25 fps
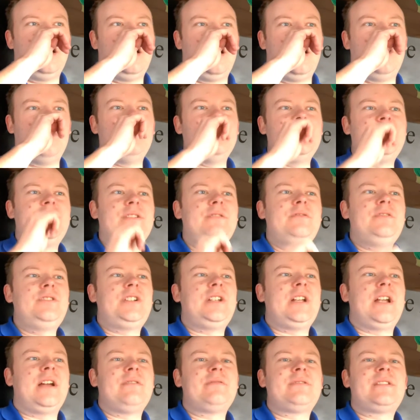I would do
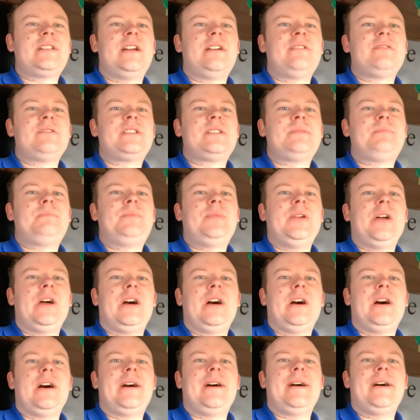shout outs,
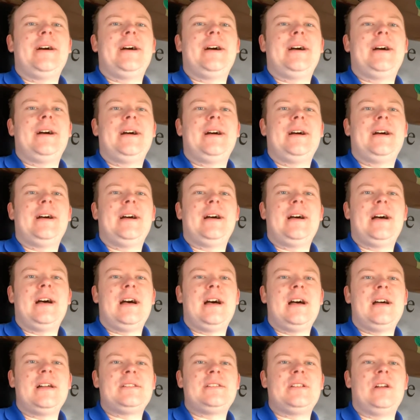but
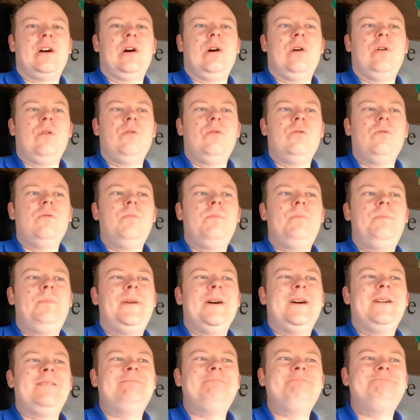as a whole,
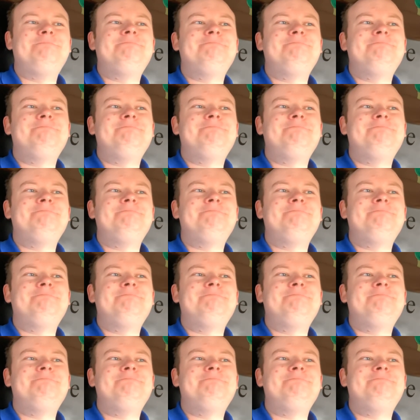but